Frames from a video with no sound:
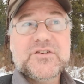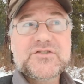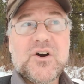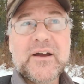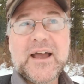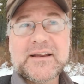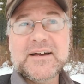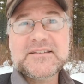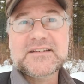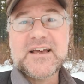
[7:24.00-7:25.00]
The strong
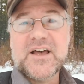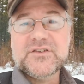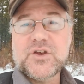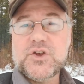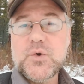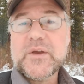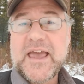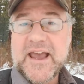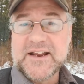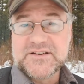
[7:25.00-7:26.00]
agnostic says, you
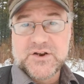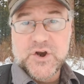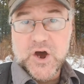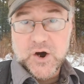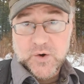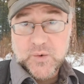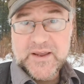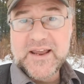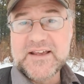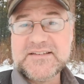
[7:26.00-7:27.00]
can't know.
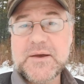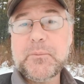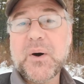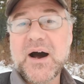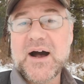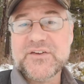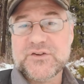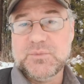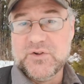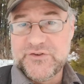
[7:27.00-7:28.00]
It is
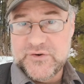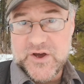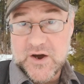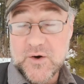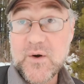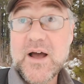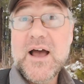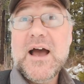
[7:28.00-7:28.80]
impossible to know.